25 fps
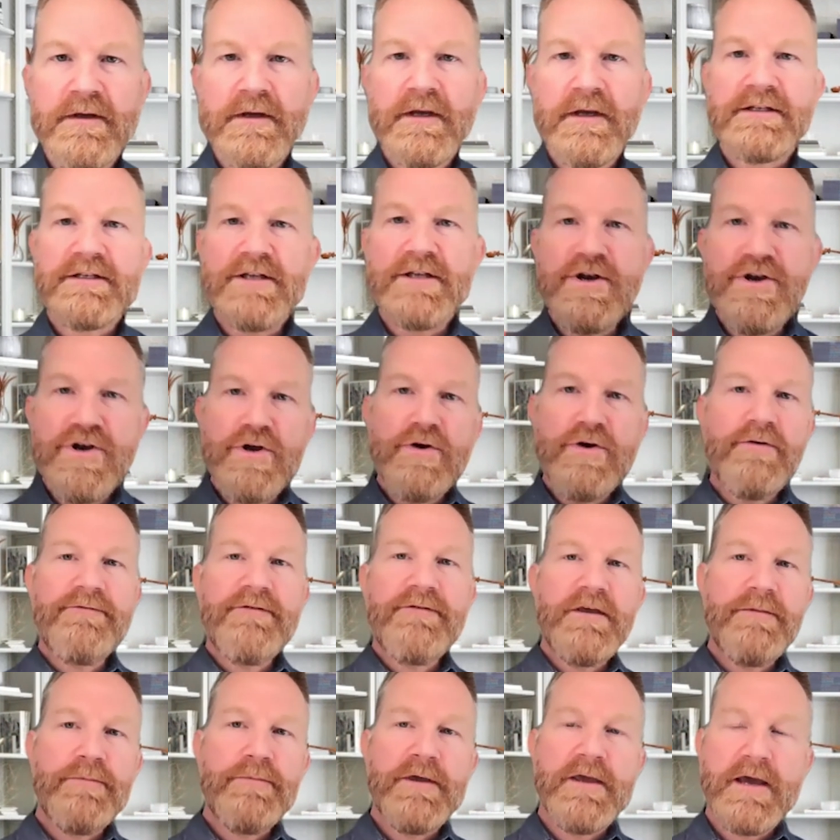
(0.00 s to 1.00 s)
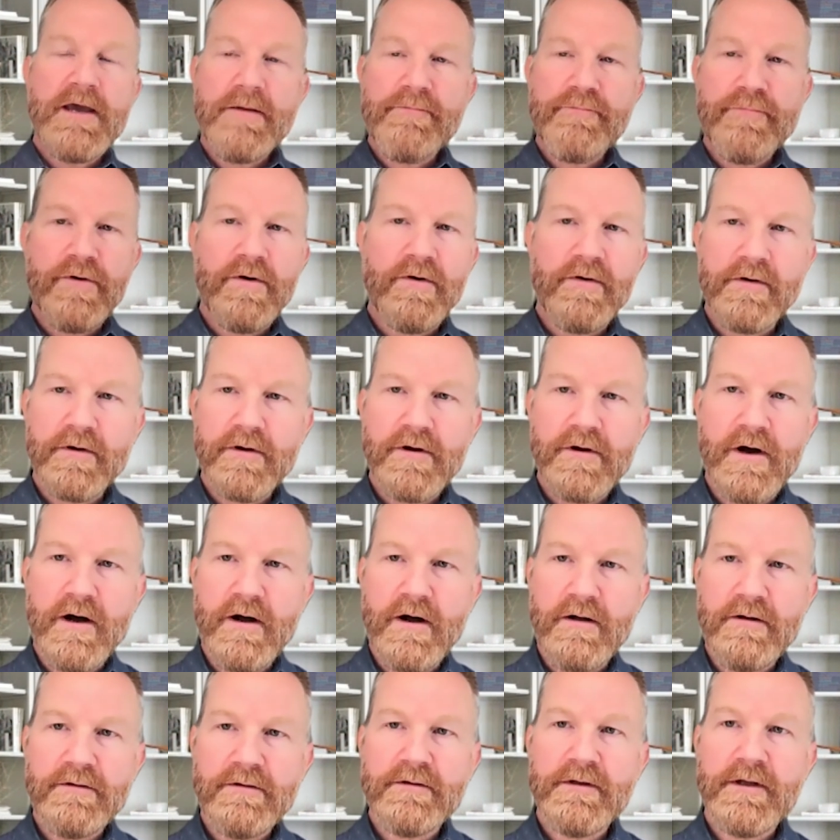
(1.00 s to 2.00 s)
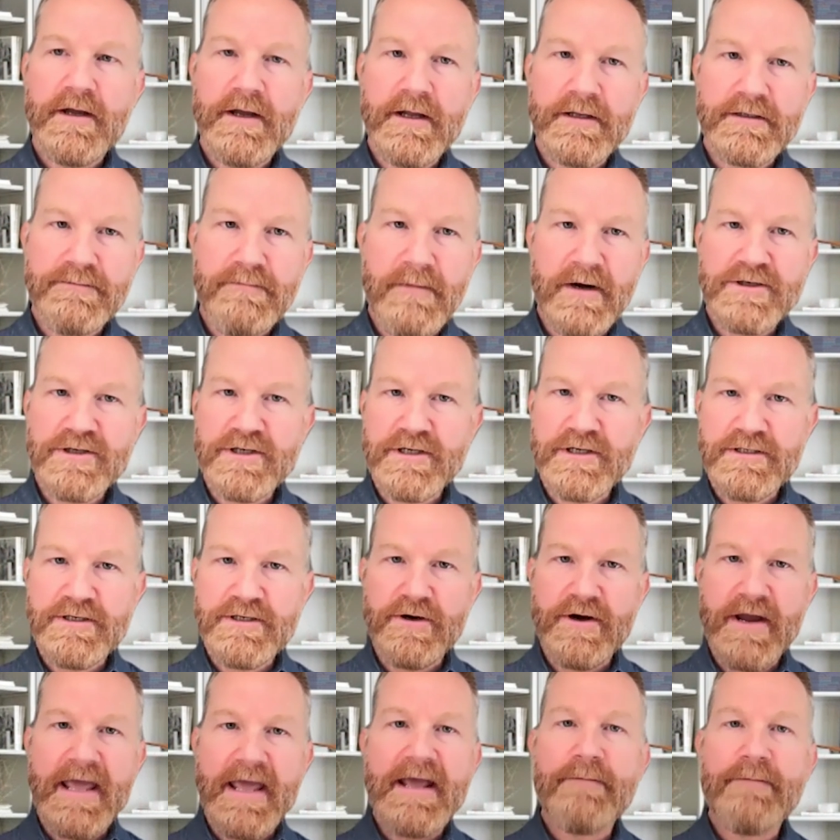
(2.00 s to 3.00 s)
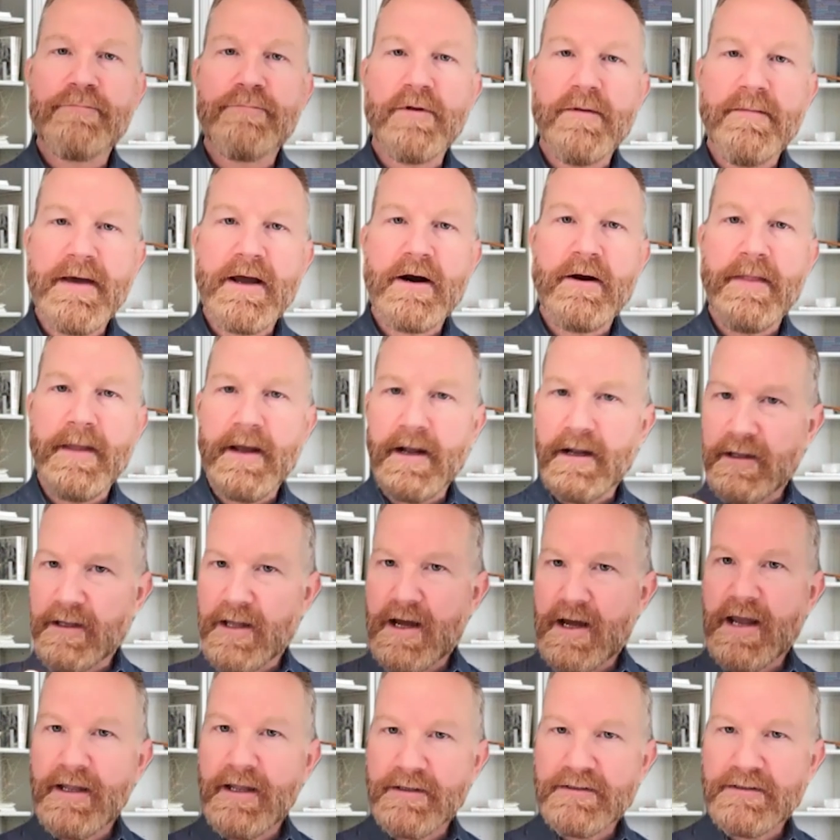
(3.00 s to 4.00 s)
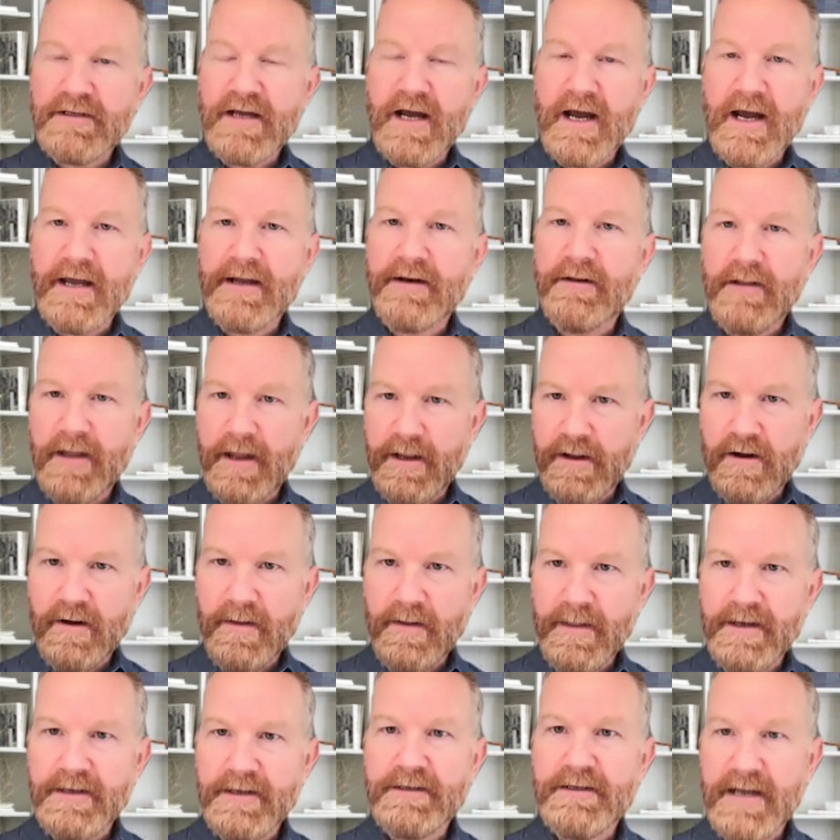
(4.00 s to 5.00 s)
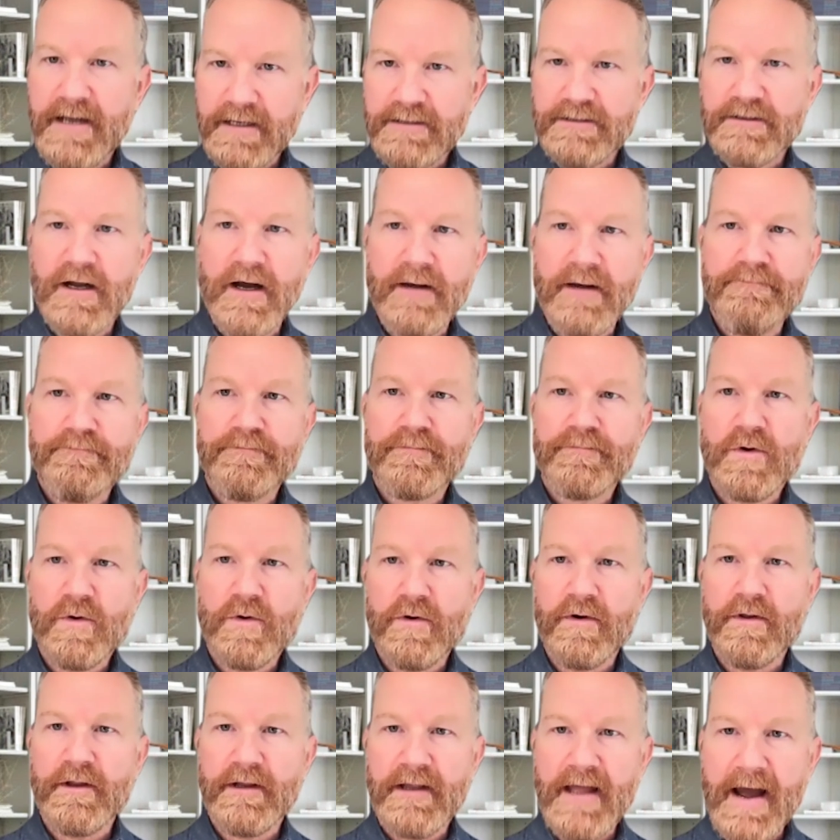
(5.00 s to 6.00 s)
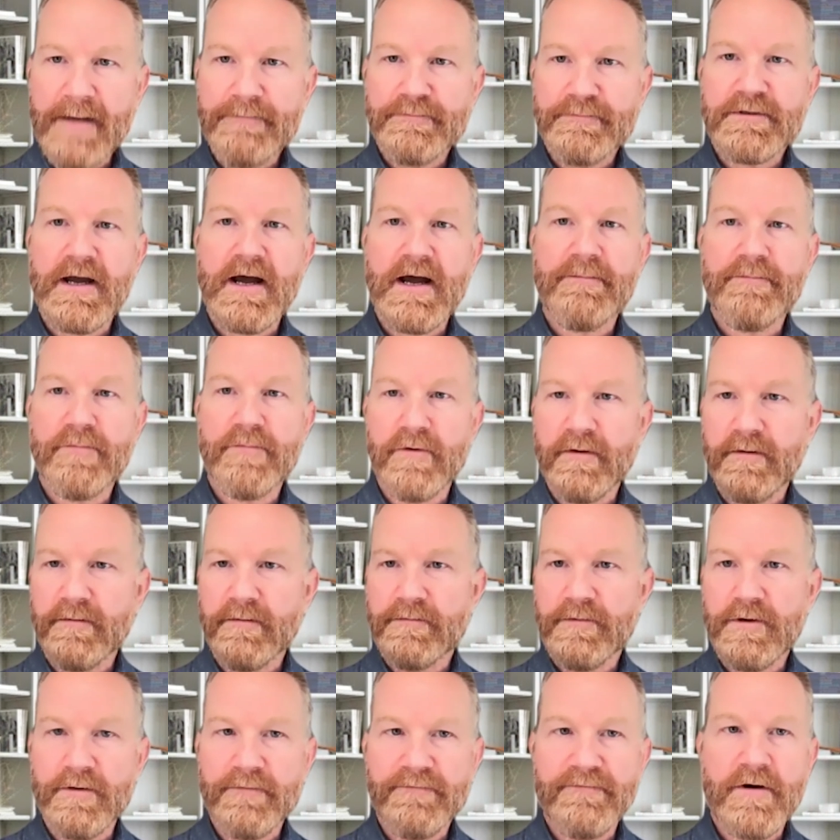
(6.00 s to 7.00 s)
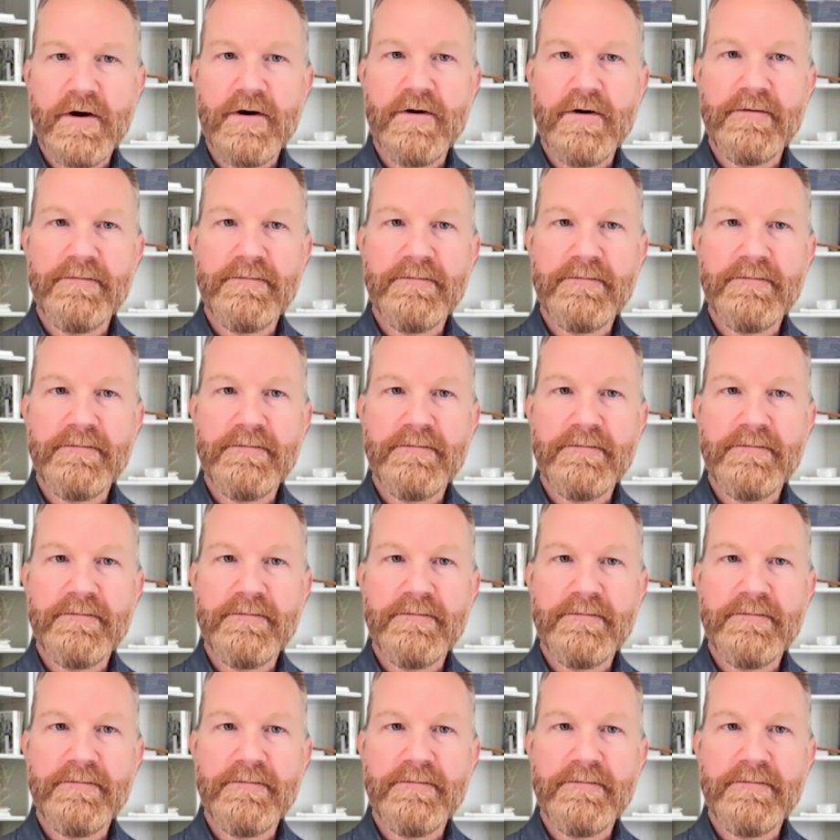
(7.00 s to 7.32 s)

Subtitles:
It's a new VPN protocol, and it's much easier to implement on the client side, like on the desktop or the laptop or your phone.